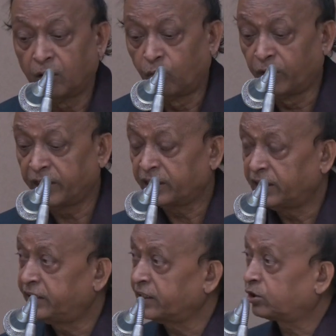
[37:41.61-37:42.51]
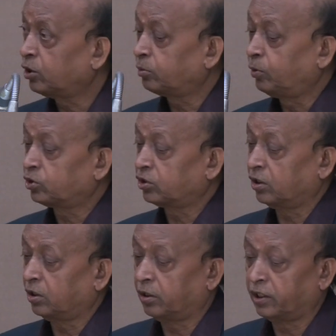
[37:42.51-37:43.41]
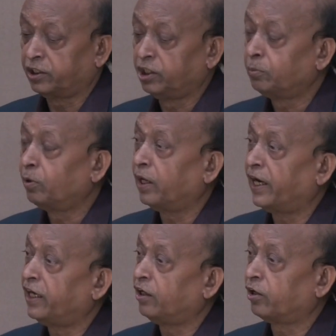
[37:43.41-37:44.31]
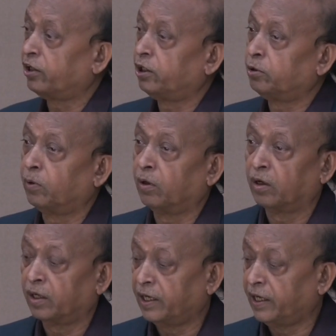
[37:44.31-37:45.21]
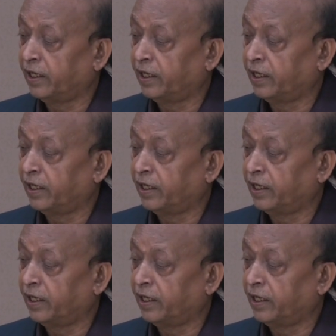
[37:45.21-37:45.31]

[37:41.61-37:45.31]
where it has got both renewable and non-renewable